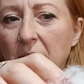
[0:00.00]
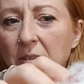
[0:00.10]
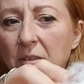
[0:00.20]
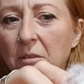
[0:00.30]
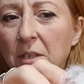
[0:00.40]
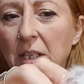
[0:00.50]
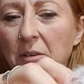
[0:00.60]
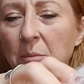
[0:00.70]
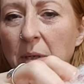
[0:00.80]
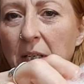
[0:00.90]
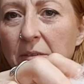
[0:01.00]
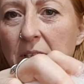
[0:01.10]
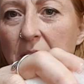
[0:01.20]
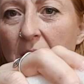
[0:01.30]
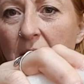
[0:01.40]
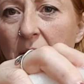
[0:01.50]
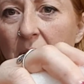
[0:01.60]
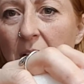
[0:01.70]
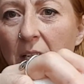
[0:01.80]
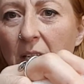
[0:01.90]
It's going down the back of his neck,
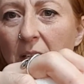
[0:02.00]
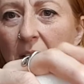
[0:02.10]
okay?